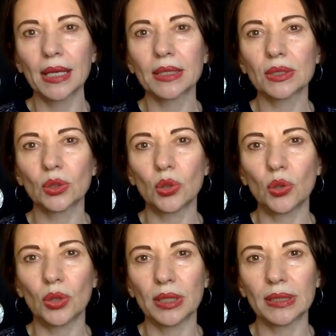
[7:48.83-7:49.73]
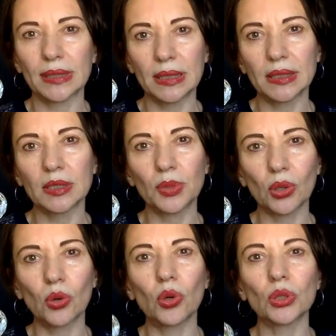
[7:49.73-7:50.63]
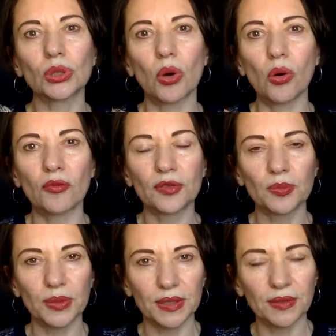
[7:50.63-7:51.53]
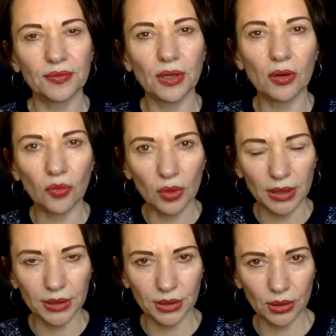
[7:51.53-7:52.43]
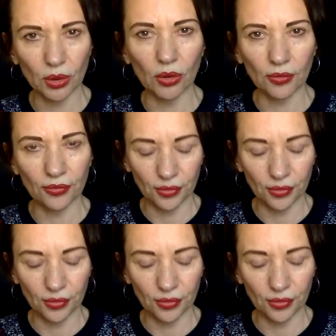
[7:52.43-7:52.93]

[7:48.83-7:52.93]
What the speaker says: So this is because of specific quality of